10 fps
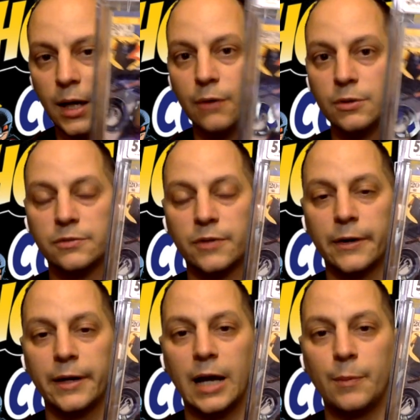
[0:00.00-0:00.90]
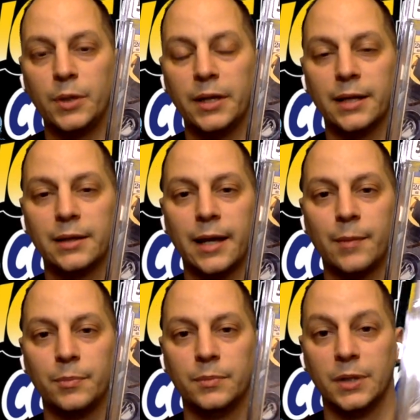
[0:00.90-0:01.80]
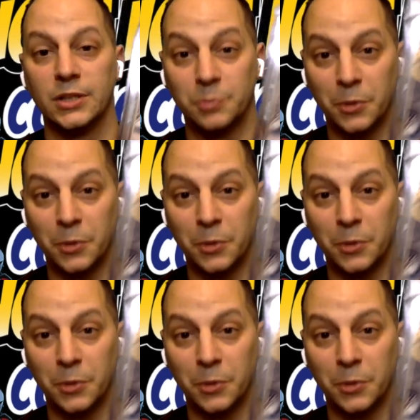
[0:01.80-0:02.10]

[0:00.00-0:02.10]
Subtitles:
I was very happy to get this